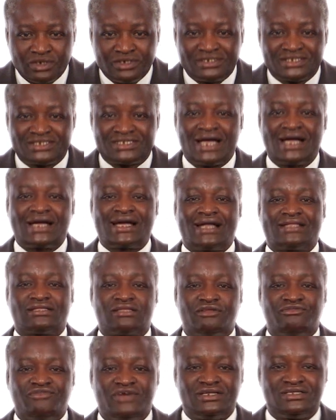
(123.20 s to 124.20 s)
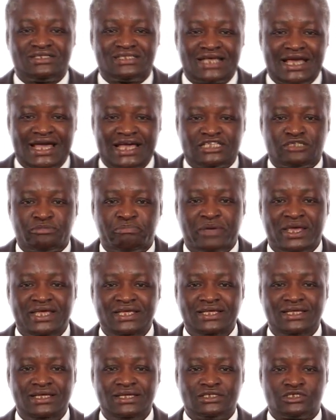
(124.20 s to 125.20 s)
196 countries
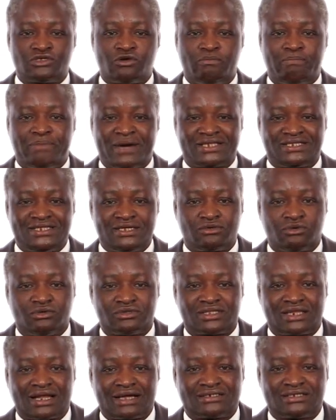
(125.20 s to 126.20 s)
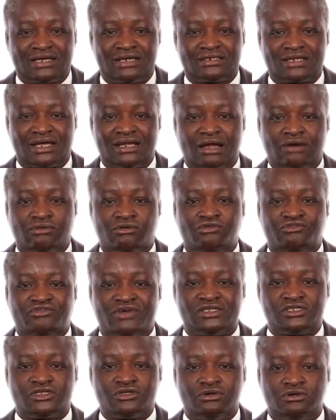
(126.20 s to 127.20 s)
are contracting parties to the
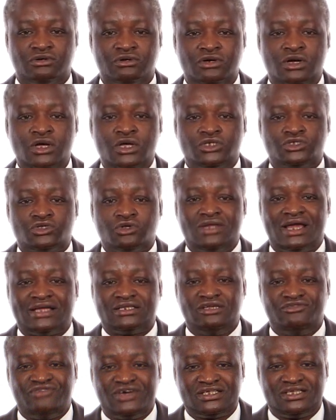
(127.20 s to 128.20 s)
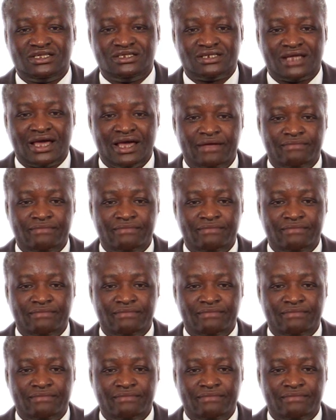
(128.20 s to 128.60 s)
Convention on Biological Diversity.